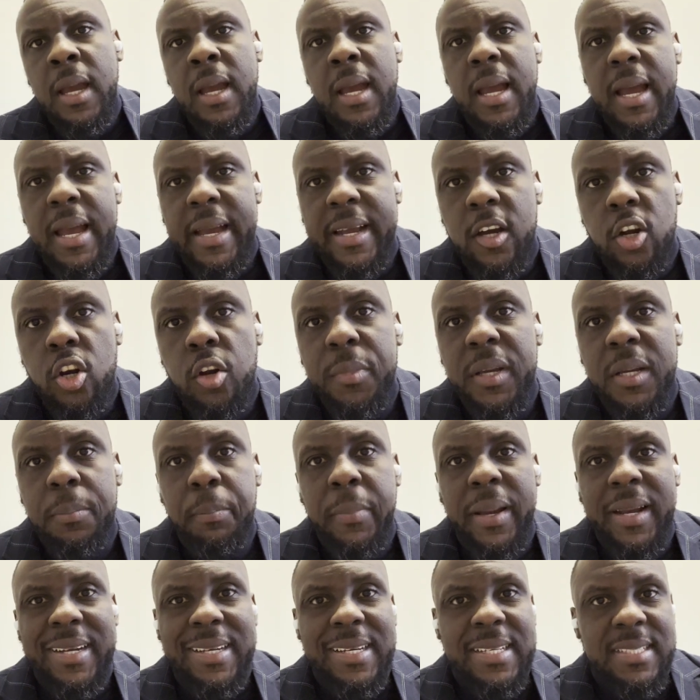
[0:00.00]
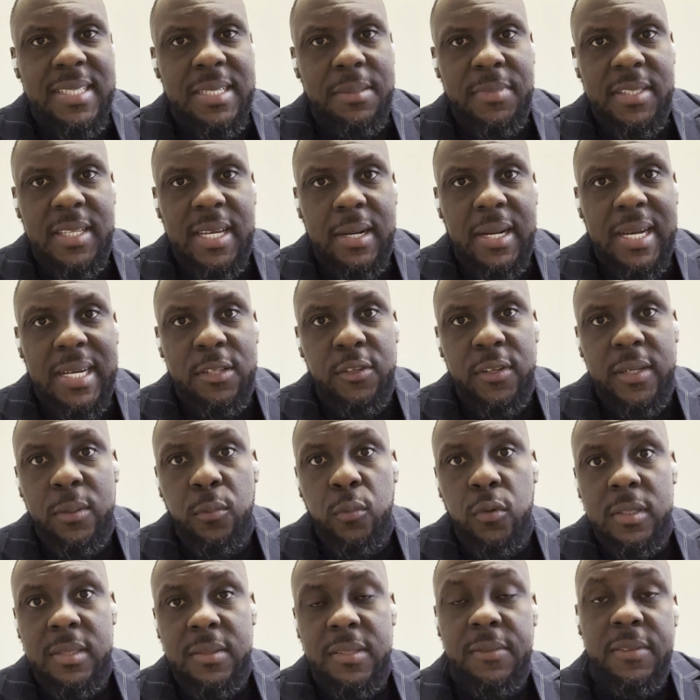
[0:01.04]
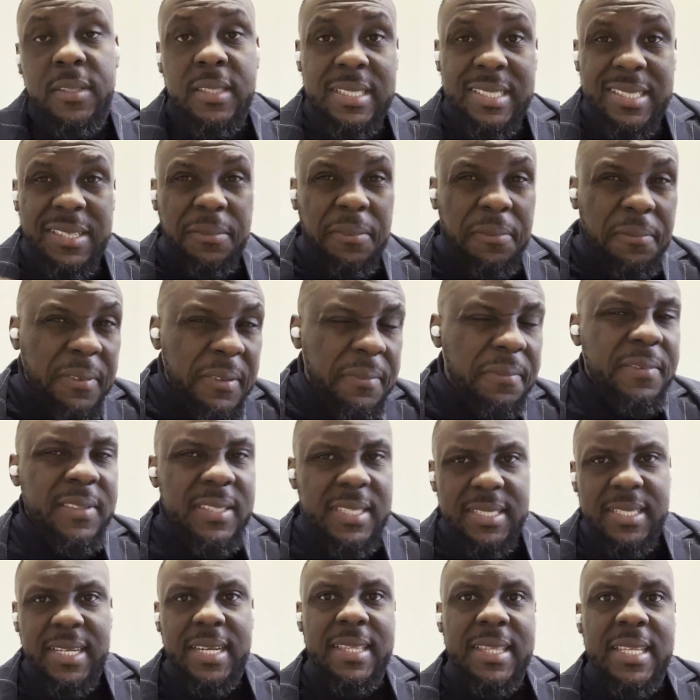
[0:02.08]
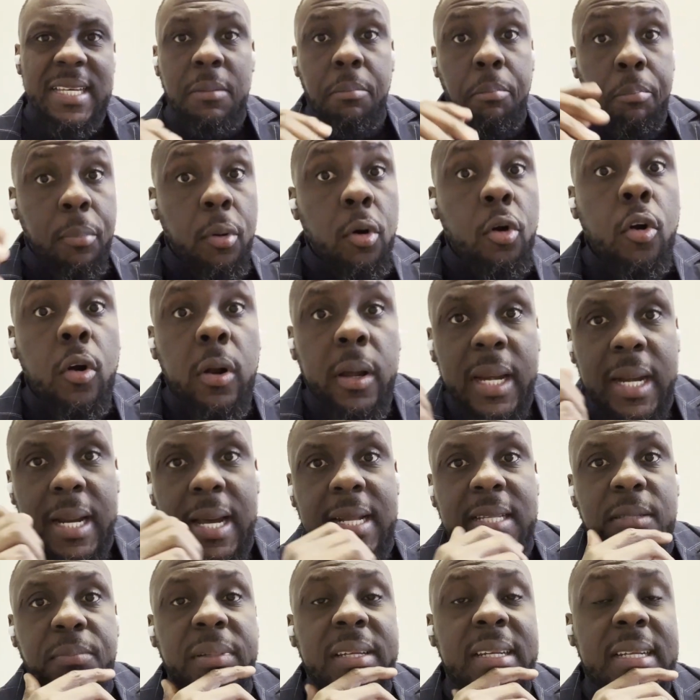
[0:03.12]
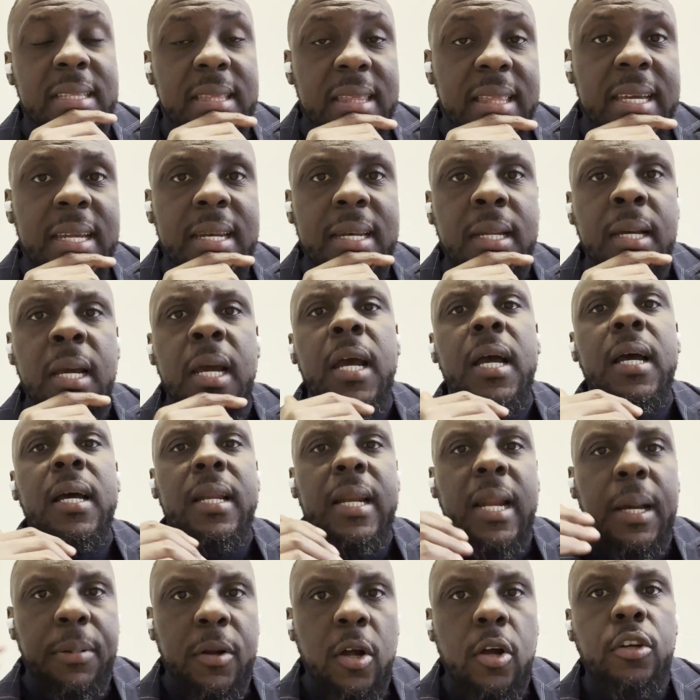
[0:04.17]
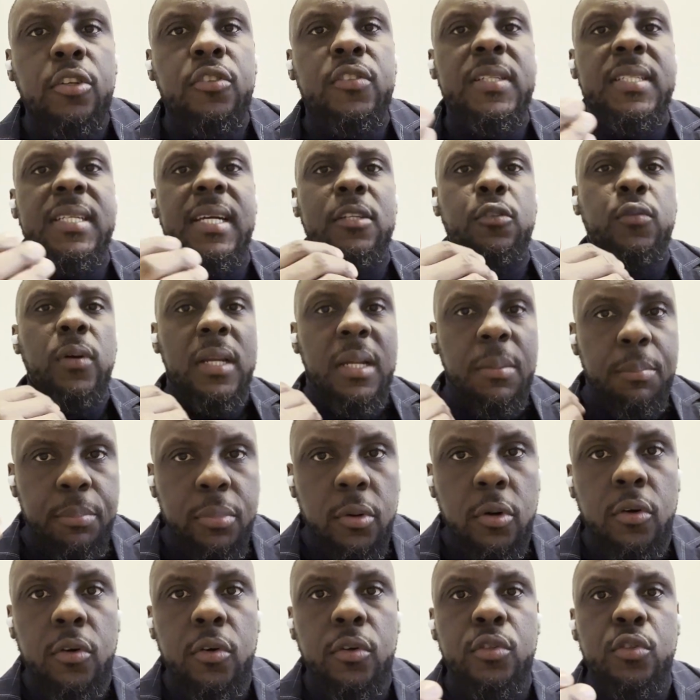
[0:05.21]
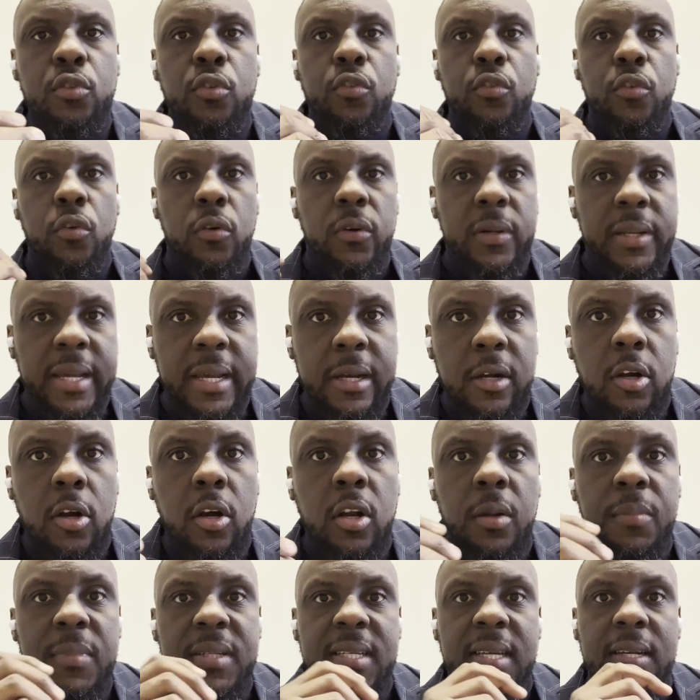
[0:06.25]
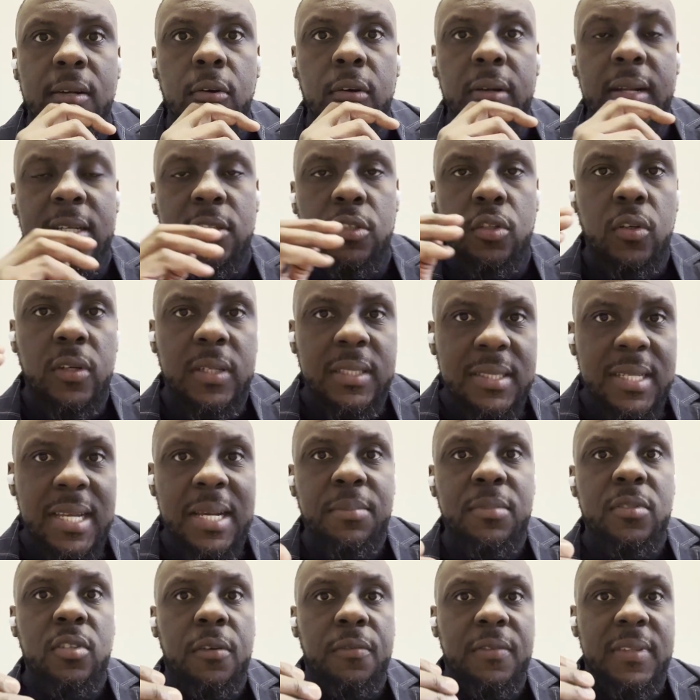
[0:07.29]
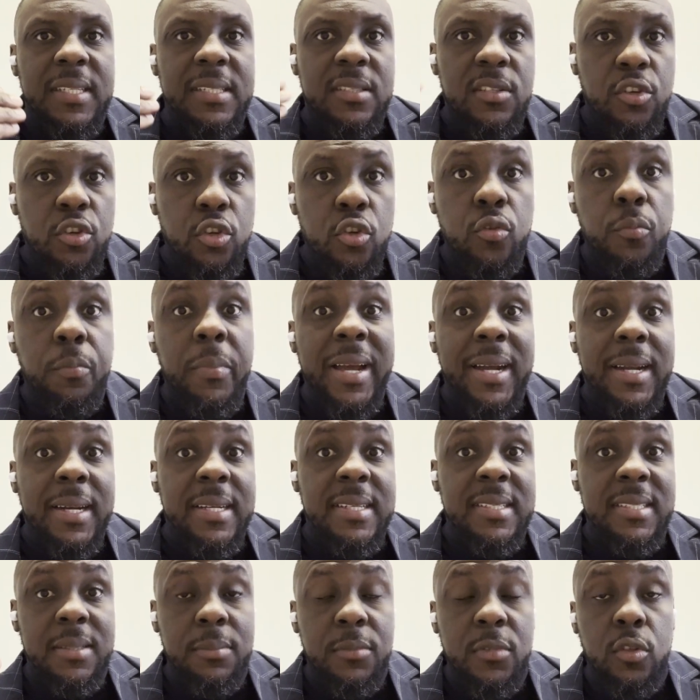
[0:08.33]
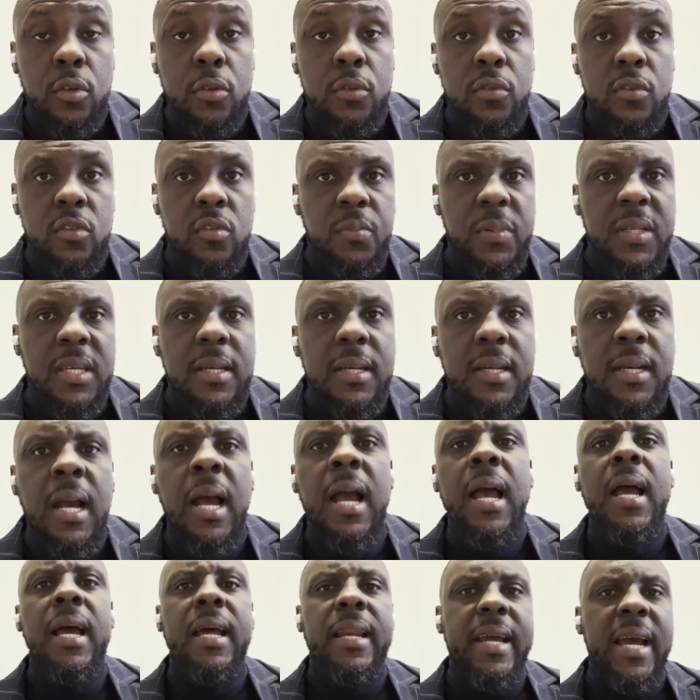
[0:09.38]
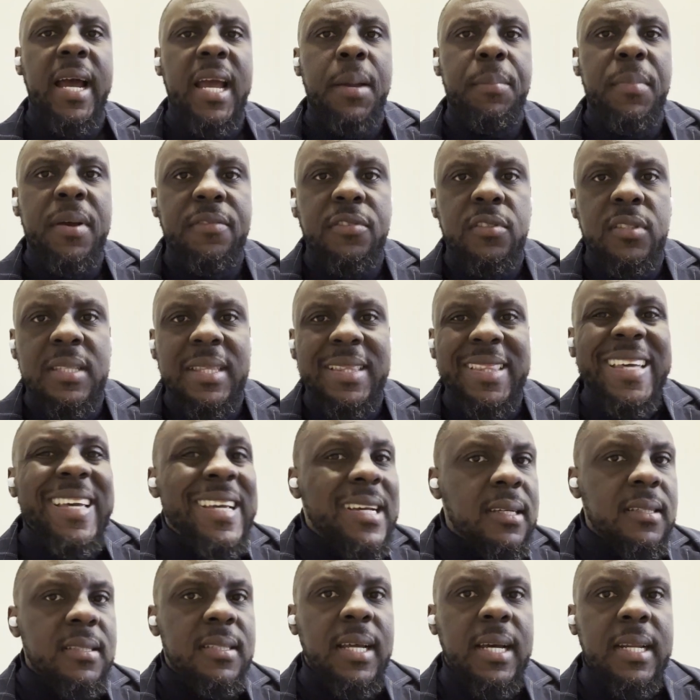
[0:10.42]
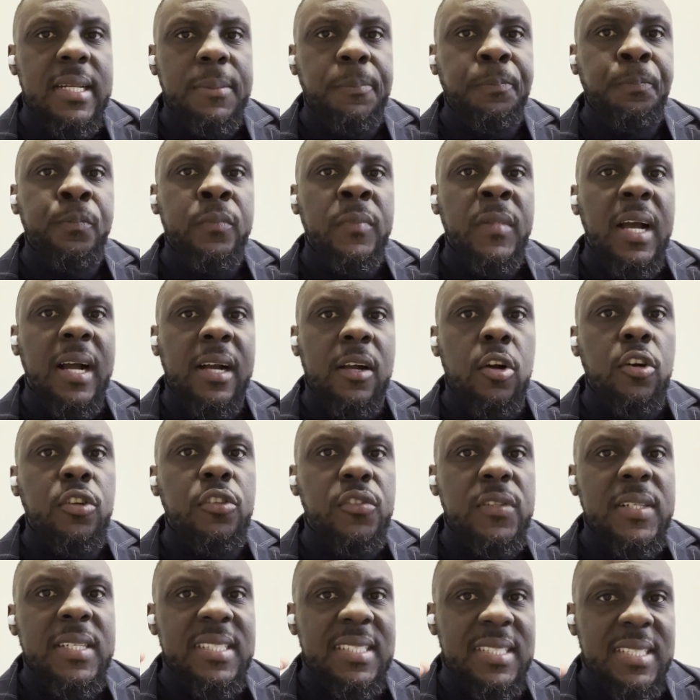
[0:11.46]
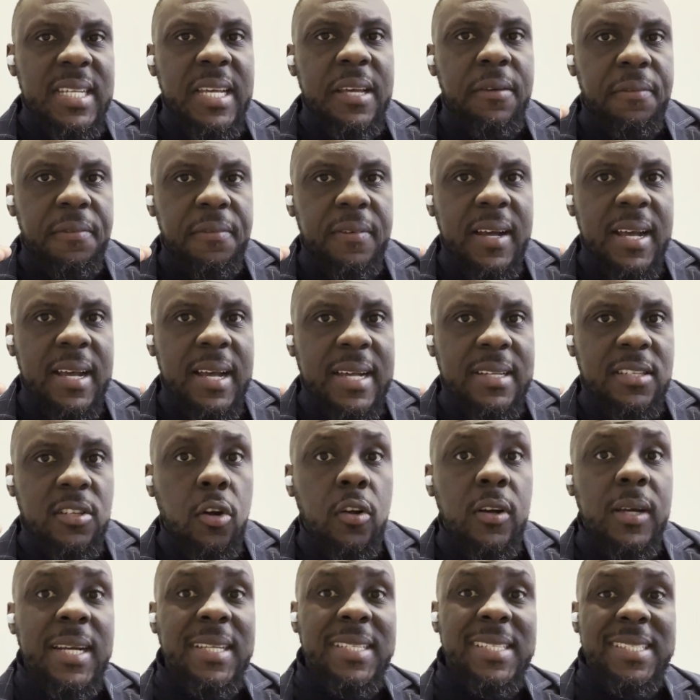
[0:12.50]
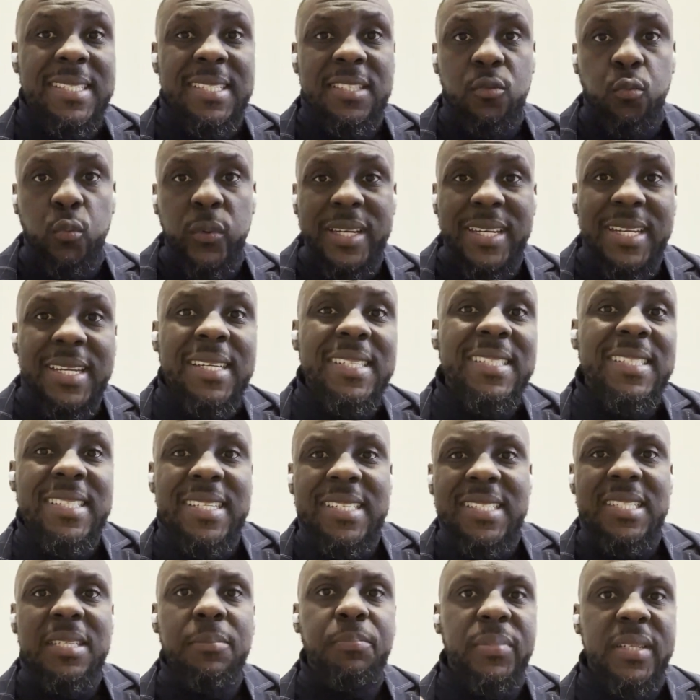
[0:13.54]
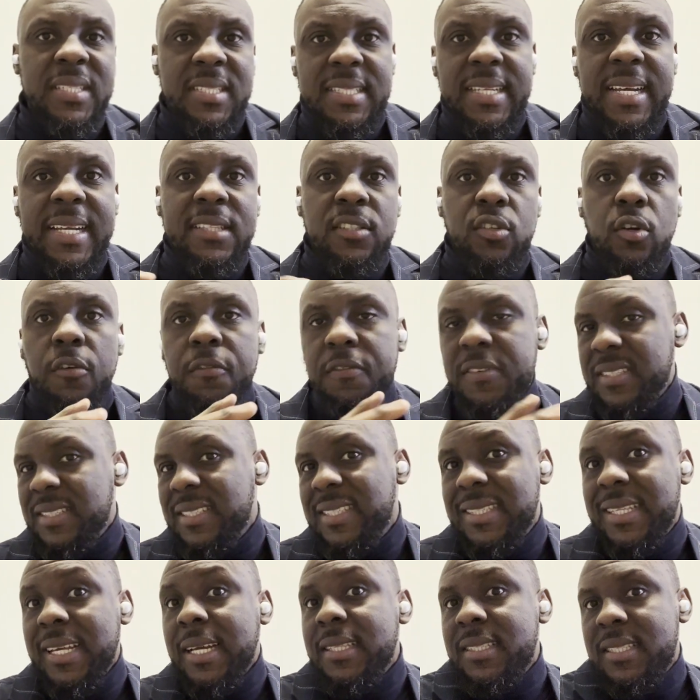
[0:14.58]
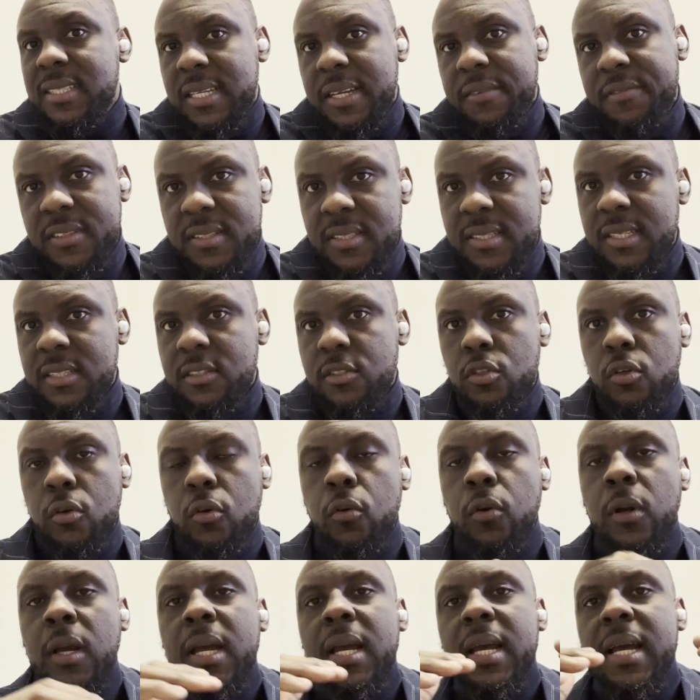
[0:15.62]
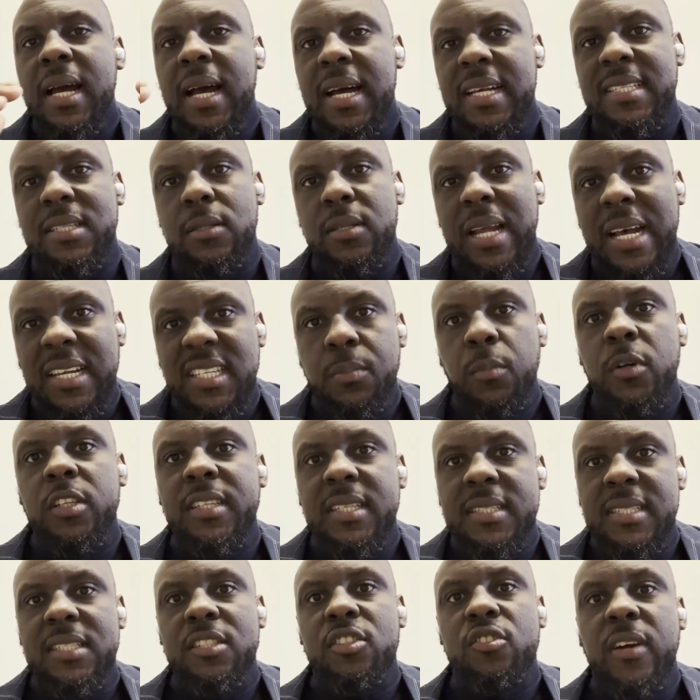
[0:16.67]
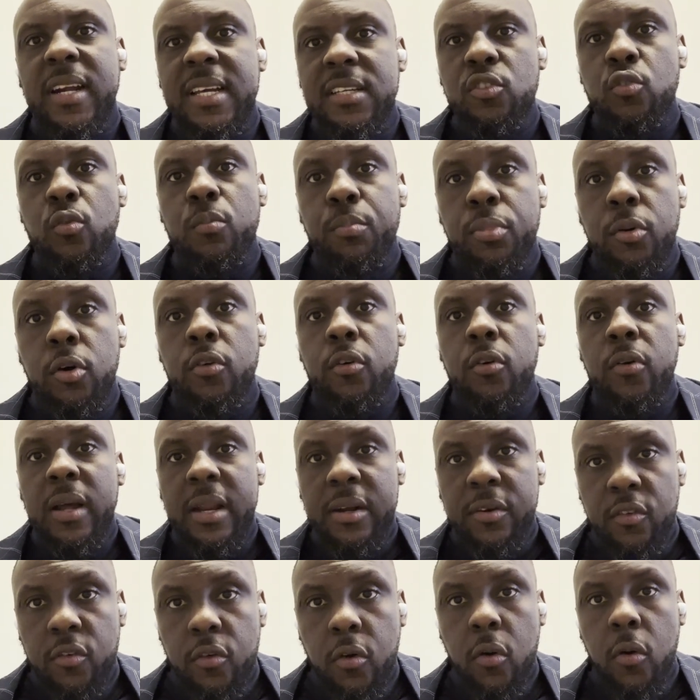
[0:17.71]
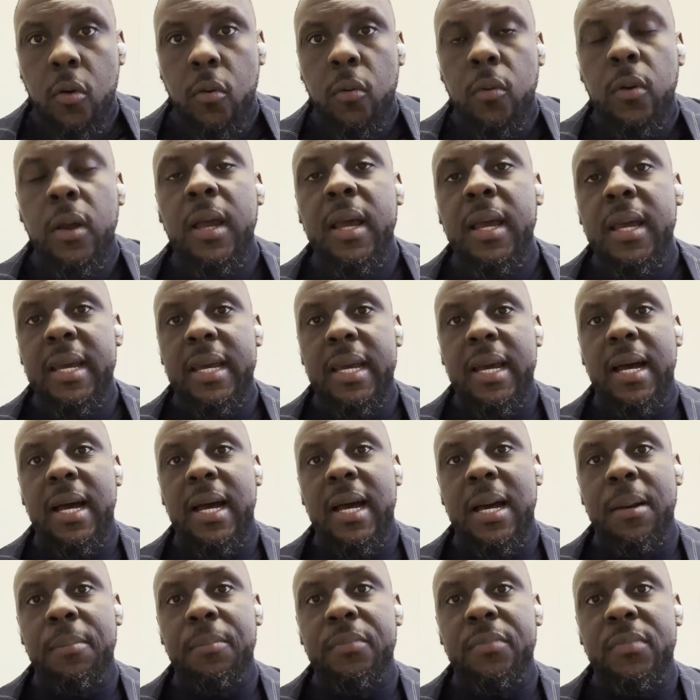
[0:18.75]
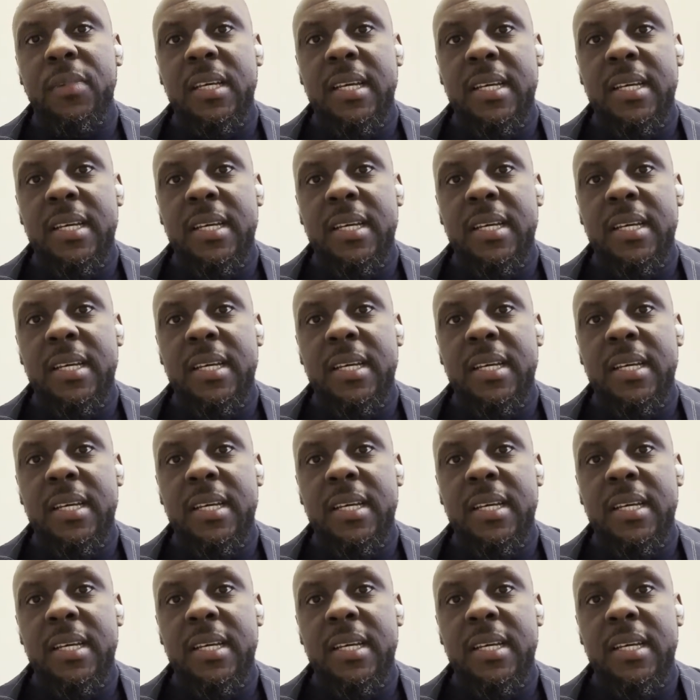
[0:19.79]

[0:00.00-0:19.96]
economic mechanisms that actually was since the 50s. I think borrowing has been a thing that countries actually borrow to grow their economies and all that. So in terms of this new mechanism, so to speak, the IMF thinks that a country is safe as long as it is within 60% of its debt servicing. So as much as it tries to borrow and grow, the